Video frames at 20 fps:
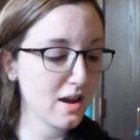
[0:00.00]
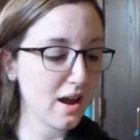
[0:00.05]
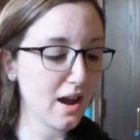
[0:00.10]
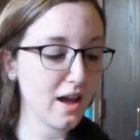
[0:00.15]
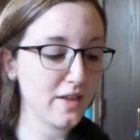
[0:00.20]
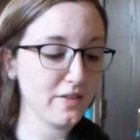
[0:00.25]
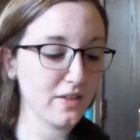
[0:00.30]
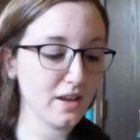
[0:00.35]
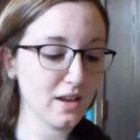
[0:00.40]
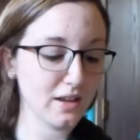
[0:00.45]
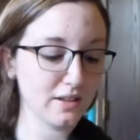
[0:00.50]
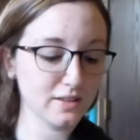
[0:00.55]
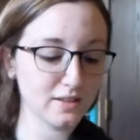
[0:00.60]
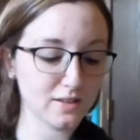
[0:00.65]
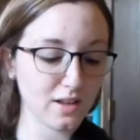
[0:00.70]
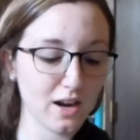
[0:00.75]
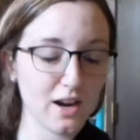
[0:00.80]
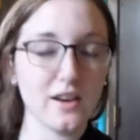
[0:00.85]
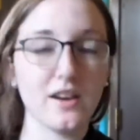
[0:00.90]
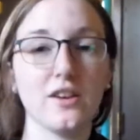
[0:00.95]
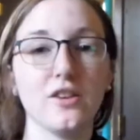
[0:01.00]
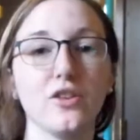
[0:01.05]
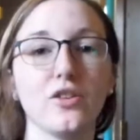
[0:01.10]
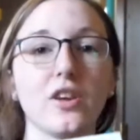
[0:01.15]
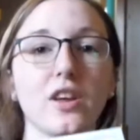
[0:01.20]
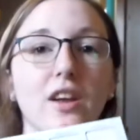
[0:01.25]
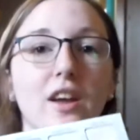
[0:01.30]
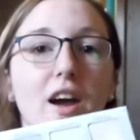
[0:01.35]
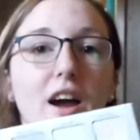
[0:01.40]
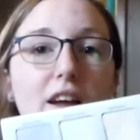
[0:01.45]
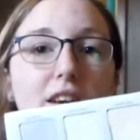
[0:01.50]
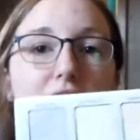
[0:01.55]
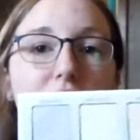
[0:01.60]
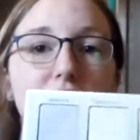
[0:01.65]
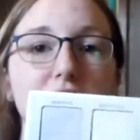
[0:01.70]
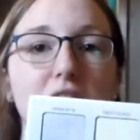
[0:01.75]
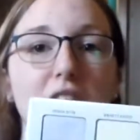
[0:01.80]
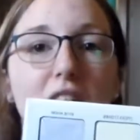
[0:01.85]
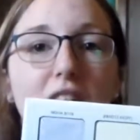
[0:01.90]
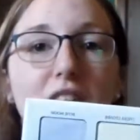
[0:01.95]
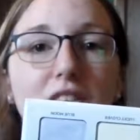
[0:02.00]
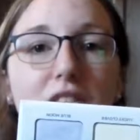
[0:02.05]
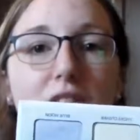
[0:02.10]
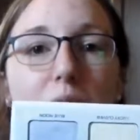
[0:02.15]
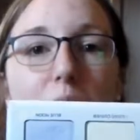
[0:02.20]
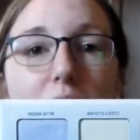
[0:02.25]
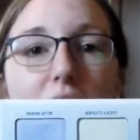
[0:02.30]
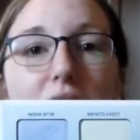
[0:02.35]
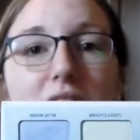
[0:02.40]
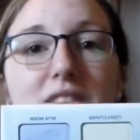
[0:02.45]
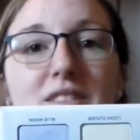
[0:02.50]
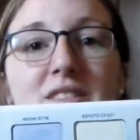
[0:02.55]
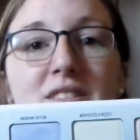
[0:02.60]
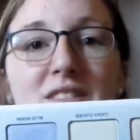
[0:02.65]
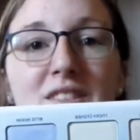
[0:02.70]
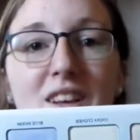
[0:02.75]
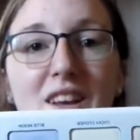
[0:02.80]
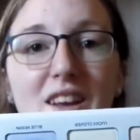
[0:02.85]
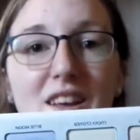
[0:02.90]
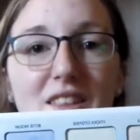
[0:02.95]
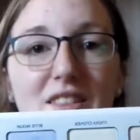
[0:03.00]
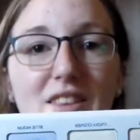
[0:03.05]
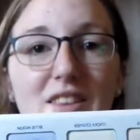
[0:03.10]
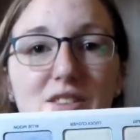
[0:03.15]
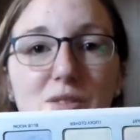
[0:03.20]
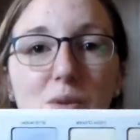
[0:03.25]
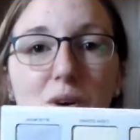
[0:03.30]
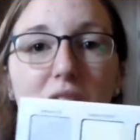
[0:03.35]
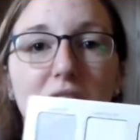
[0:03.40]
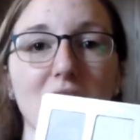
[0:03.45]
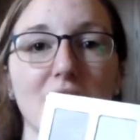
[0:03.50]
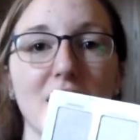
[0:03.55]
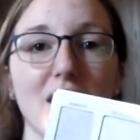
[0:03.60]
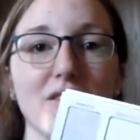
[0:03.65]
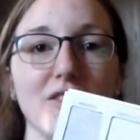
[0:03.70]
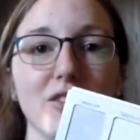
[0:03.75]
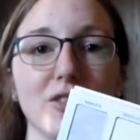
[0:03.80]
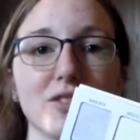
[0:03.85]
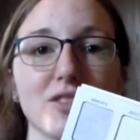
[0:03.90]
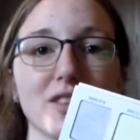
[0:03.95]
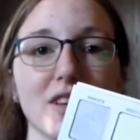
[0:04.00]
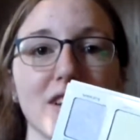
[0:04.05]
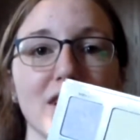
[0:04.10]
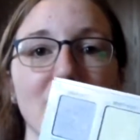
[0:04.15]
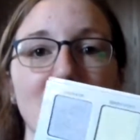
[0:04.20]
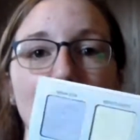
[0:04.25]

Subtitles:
and the inside, and you can kind of tell this one, I've used it